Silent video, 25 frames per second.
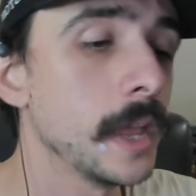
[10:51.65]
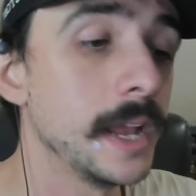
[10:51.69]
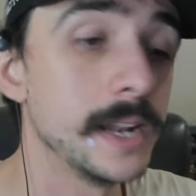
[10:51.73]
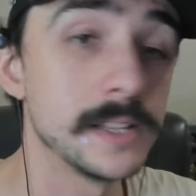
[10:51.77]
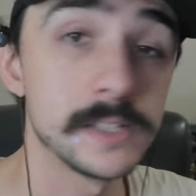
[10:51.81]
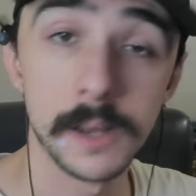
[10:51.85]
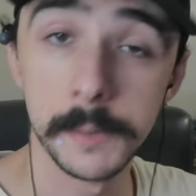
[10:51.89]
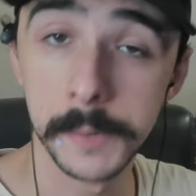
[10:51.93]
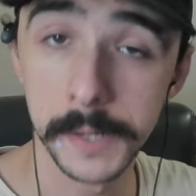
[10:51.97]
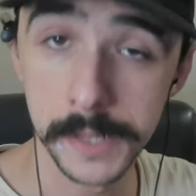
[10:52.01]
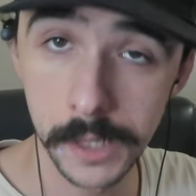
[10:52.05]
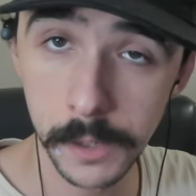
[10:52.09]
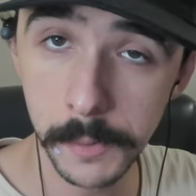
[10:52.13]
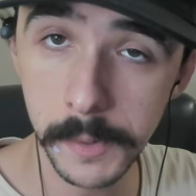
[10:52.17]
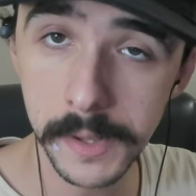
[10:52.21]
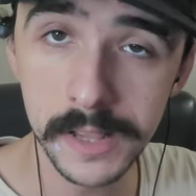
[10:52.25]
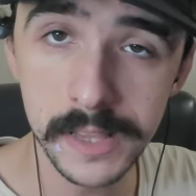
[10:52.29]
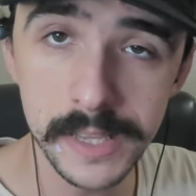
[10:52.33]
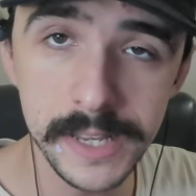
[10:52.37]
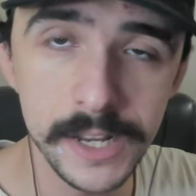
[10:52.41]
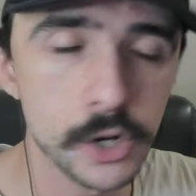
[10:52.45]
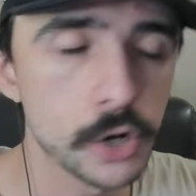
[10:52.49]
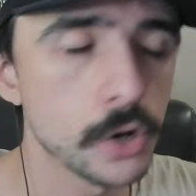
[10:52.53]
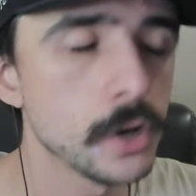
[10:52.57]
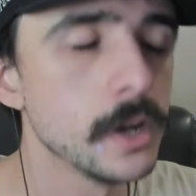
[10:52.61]
It's gonna be a little bit
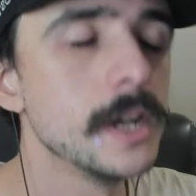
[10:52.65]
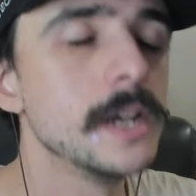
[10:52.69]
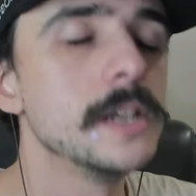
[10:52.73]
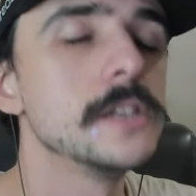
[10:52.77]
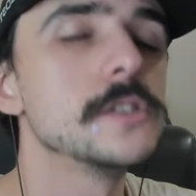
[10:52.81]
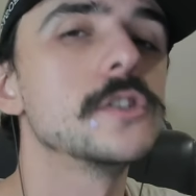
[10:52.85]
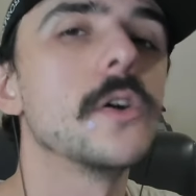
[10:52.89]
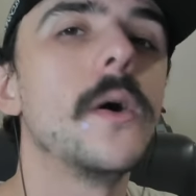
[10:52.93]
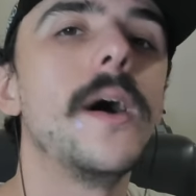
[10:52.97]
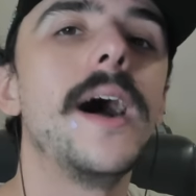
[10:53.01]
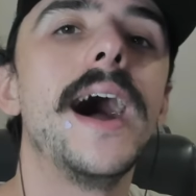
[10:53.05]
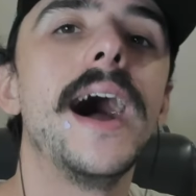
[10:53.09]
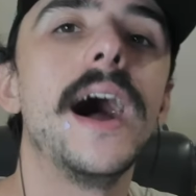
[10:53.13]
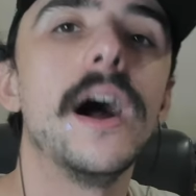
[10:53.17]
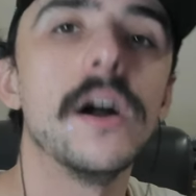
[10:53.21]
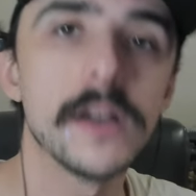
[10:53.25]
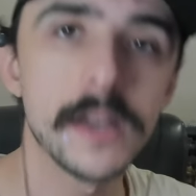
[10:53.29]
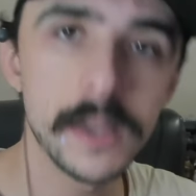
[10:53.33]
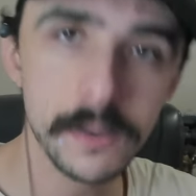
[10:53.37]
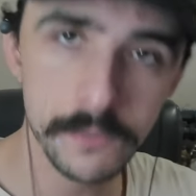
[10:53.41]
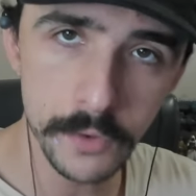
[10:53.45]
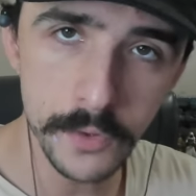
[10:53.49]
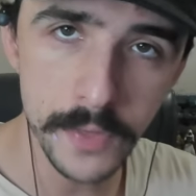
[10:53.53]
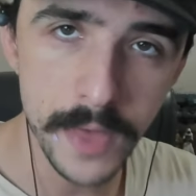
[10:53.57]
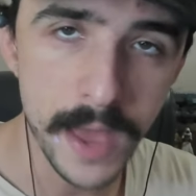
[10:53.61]
cleaner. So I'll
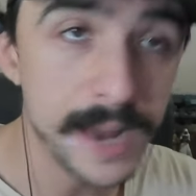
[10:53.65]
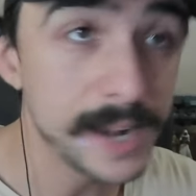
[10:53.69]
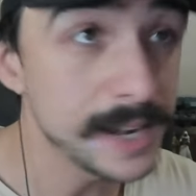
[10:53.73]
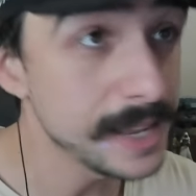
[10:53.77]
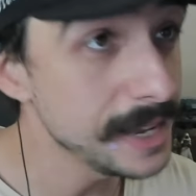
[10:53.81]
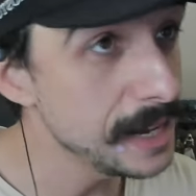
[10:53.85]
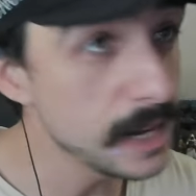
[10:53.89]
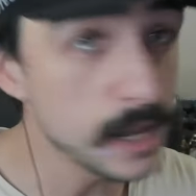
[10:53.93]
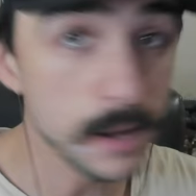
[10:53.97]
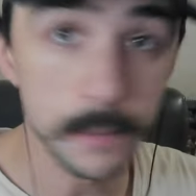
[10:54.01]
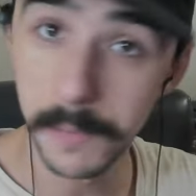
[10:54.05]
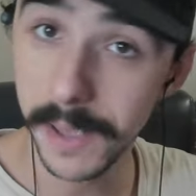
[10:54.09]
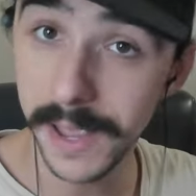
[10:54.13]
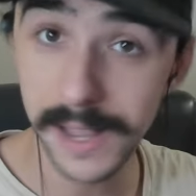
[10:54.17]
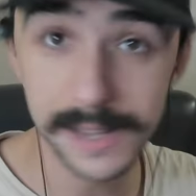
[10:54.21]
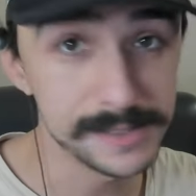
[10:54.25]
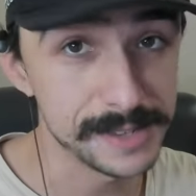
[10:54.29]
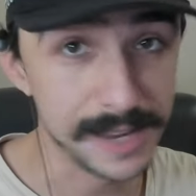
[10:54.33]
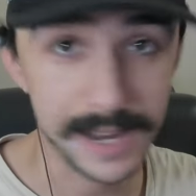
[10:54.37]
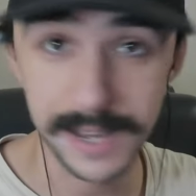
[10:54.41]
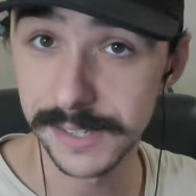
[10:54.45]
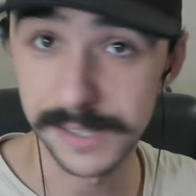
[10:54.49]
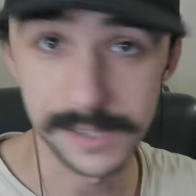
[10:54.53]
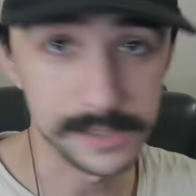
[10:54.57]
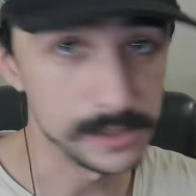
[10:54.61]
give you that. Eating a man's
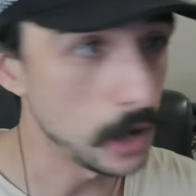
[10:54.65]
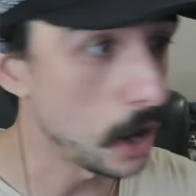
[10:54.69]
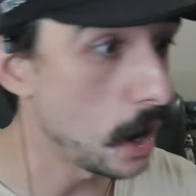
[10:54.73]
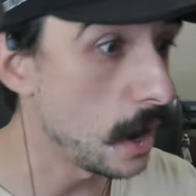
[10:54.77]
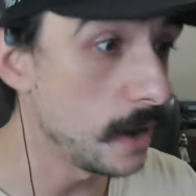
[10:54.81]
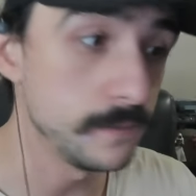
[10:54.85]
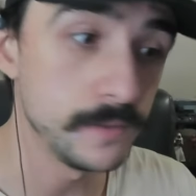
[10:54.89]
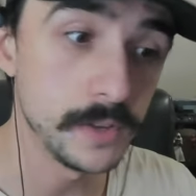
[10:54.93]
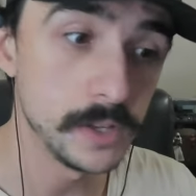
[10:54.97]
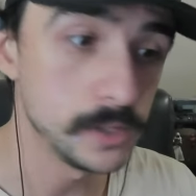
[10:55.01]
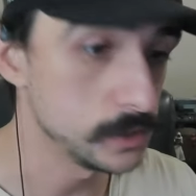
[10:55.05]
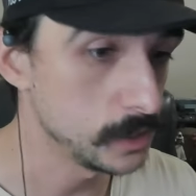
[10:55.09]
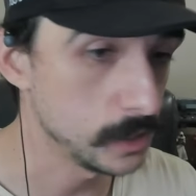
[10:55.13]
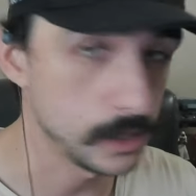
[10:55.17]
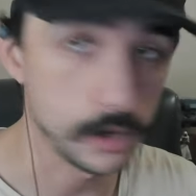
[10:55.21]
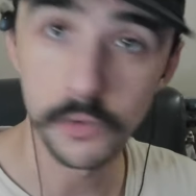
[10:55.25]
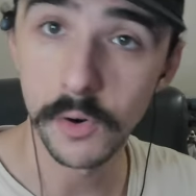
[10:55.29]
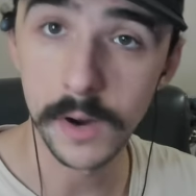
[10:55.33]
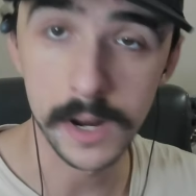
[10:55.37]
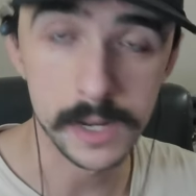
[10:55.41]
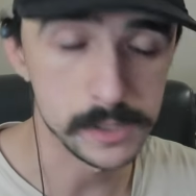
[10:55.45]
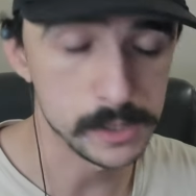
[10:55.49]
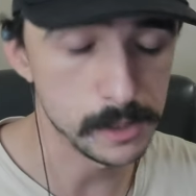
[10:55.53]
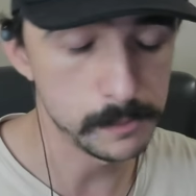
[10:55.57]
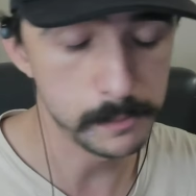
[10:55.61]
ass is obviously
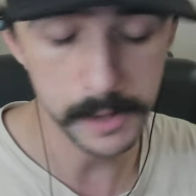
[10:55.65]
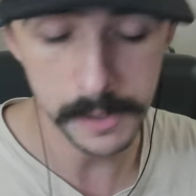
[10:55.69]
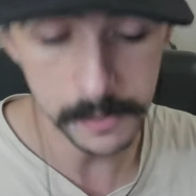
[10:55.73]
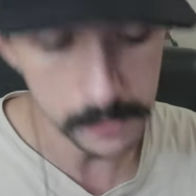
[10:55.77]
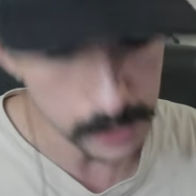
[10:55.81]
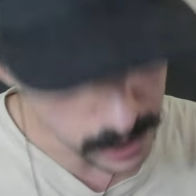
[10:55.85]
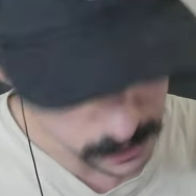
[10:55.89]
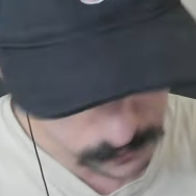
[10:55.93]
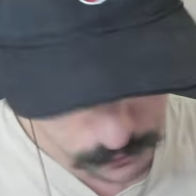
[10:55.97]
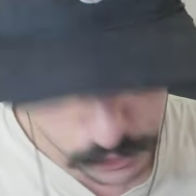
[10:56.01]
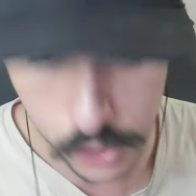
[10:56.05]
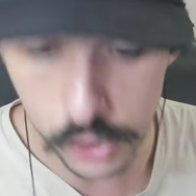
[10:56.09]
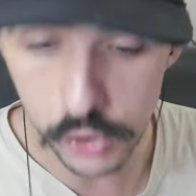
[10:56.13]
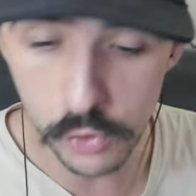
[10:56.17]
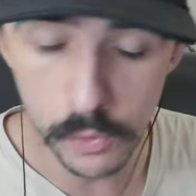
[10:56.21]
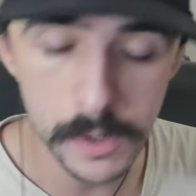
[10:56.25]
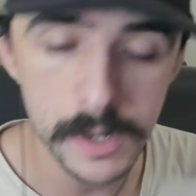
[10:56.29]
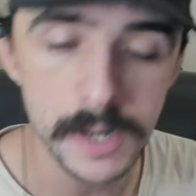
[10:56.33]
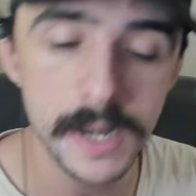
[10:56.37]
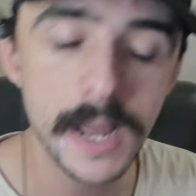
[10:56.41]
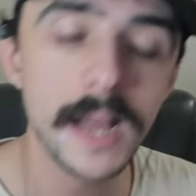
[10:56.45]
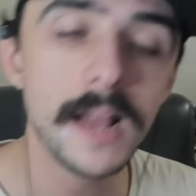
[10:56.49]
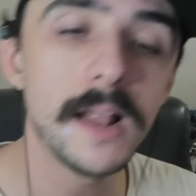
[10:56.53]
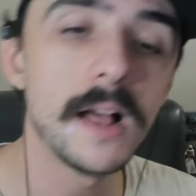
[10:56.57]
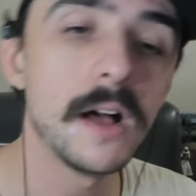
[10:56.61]
crazy, but if you're
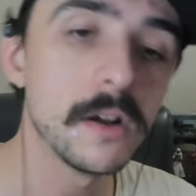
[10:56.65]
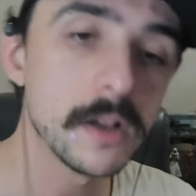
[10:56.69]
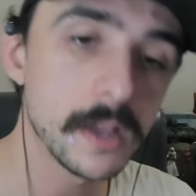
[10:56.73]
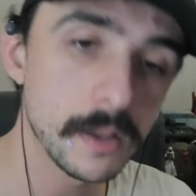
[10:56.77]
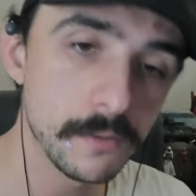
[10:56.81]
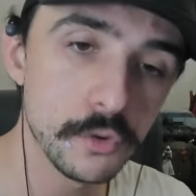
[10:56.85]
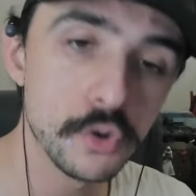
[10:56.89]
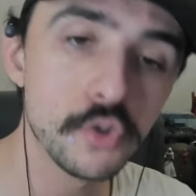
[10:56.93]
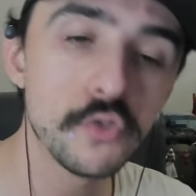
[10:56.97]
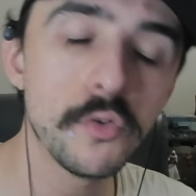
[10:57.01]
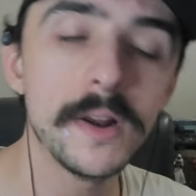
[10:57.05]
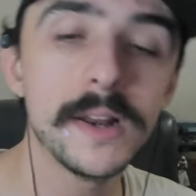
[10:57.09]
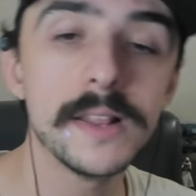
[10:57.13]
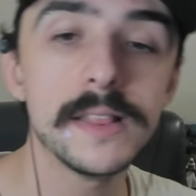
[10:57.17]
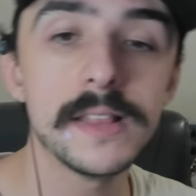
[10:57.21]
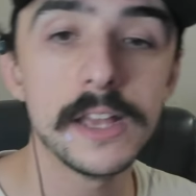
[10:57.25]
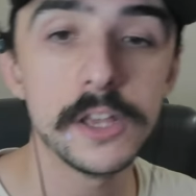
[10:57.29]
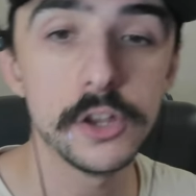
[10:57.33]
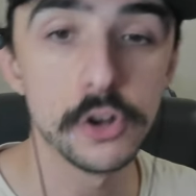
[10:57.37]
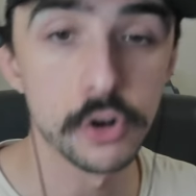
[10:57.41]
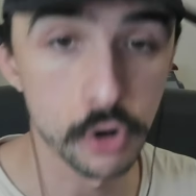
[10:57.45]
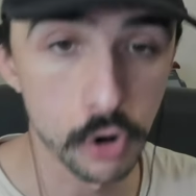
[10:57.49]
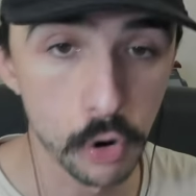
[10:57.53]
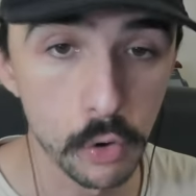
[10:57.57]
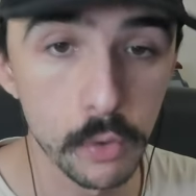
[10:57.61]
doing that, I'll give you credit that
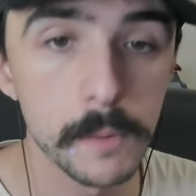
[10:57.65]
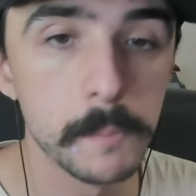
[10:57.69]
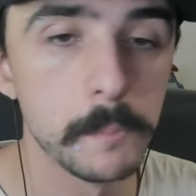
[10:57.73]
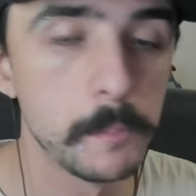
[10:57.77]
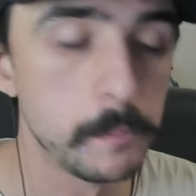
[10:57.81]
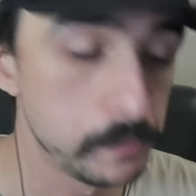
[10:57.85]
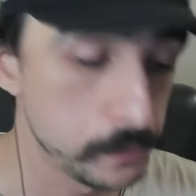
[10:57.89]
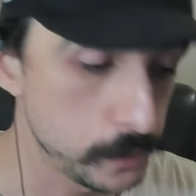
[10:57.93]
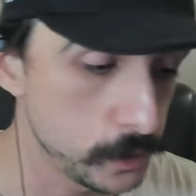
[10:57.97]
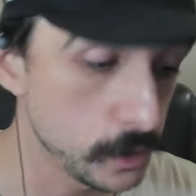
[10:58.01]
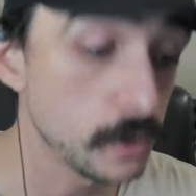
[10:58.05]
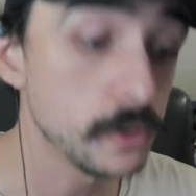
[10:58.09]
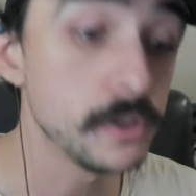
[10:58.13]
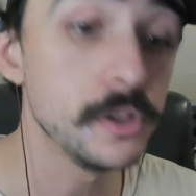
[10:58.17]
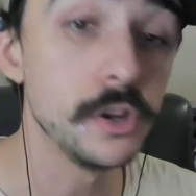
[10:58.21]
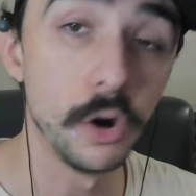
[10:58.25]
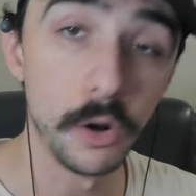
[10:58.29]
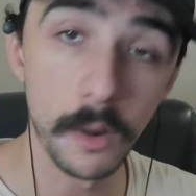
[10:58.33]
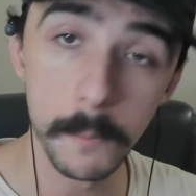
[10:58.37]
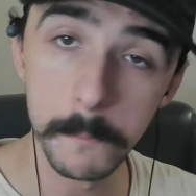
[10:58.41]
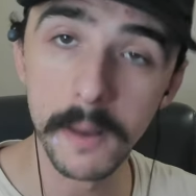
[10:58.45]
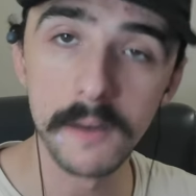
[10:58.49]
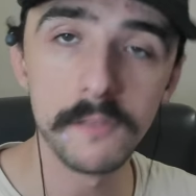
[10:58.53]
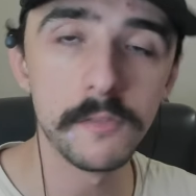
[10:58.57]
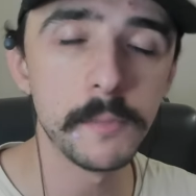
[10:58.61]
you're going, to, you know,
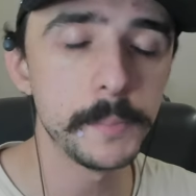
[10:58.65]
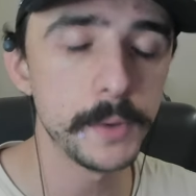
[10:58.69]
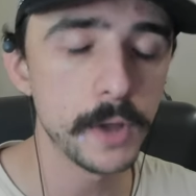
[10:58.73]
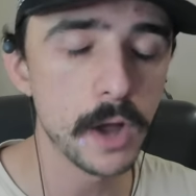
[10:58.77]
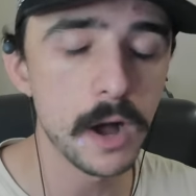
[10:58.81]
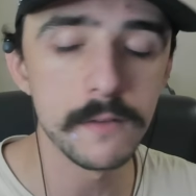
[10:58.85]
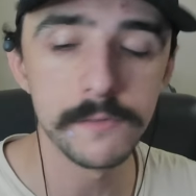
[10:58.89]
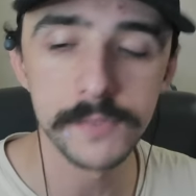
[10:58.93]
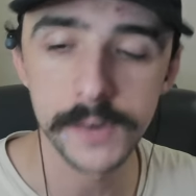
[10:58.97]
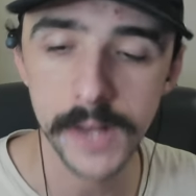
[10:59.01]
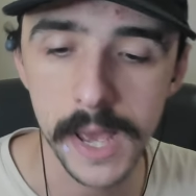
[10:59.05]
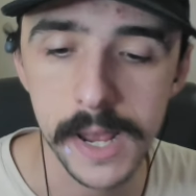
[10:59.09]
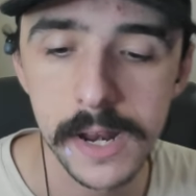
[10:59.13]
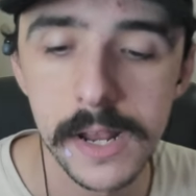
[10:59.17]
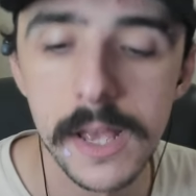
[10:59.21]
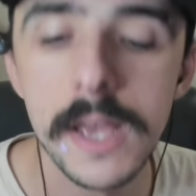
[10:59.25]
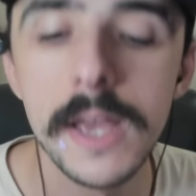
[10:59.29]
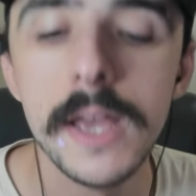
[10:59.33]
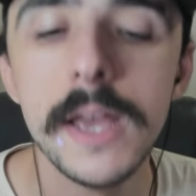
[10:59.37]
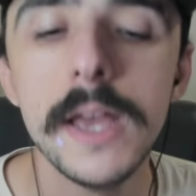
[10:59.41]
above and beyond for that.